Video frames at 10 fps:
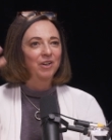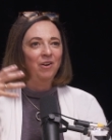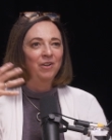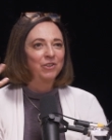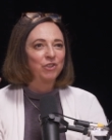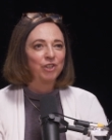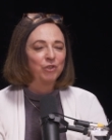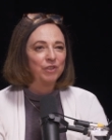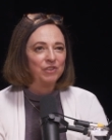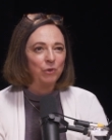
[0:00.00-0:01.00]
at all our
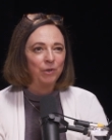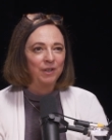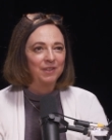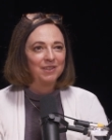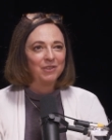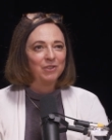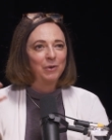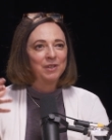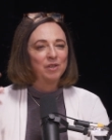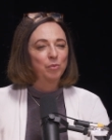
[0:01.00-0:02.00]
children's stories, there's
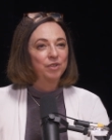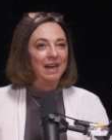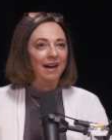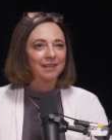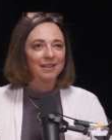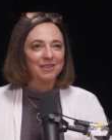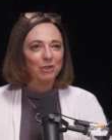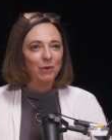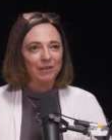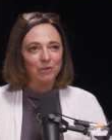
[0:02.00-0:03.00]
always the protagonist
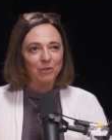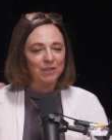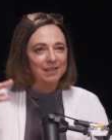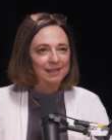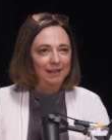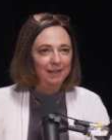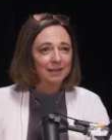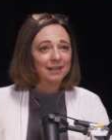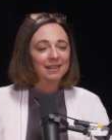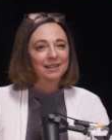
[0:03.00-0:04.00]
who enters the
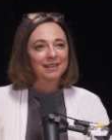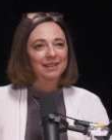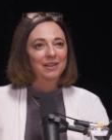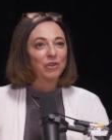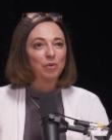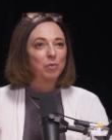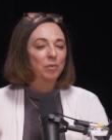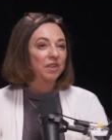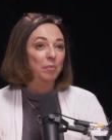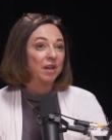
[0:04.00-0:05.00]
scene, you know, at the
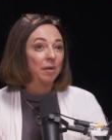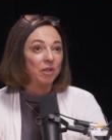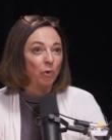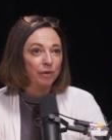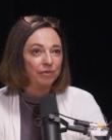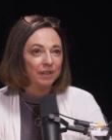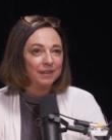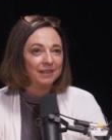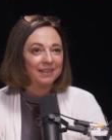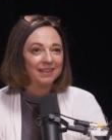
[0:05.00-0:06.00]
moment they become an
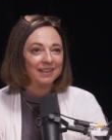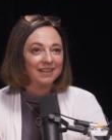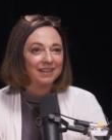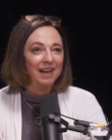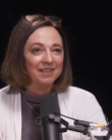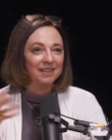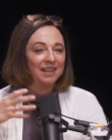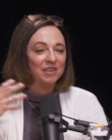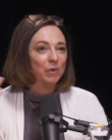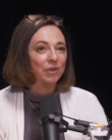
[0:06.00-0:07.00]
orphan. That,
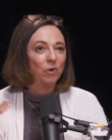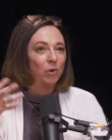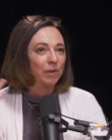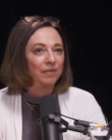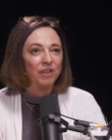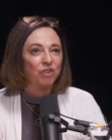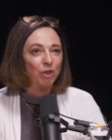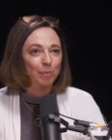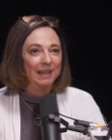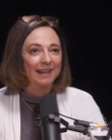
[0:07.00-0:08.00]
that's when the whole adventure
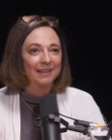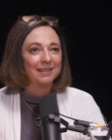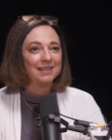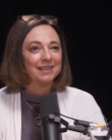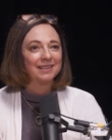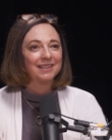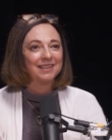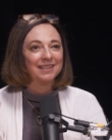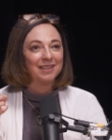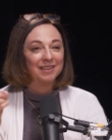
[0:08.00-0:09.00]
sure. begins.
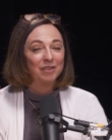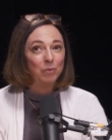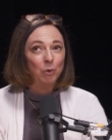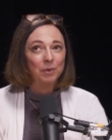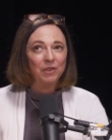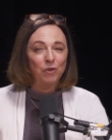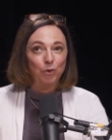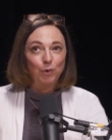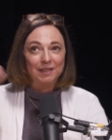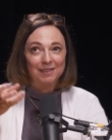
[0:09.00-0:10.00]
Like the moment they're
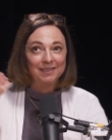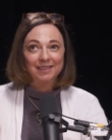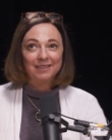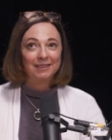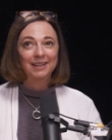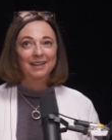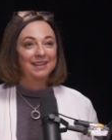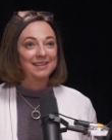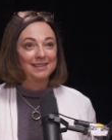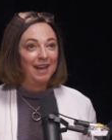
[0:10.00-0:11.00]
thrust into
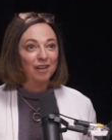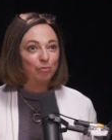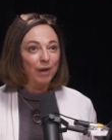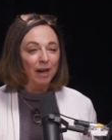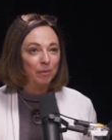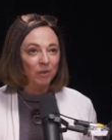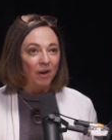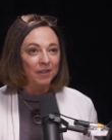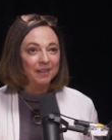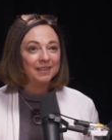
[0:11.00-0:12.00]
the state of primal
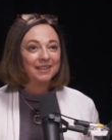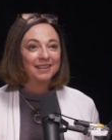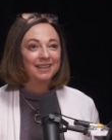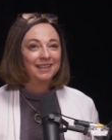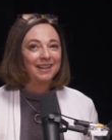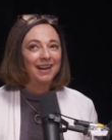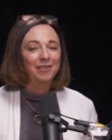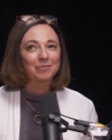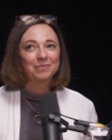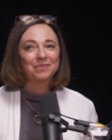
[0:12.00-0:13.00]
longing.
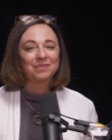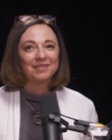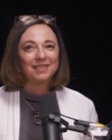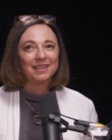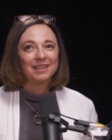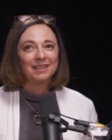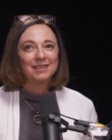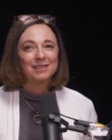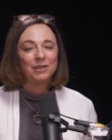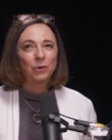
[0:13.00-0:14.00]
Um,
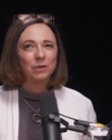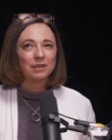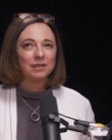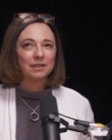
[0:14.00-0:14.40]
so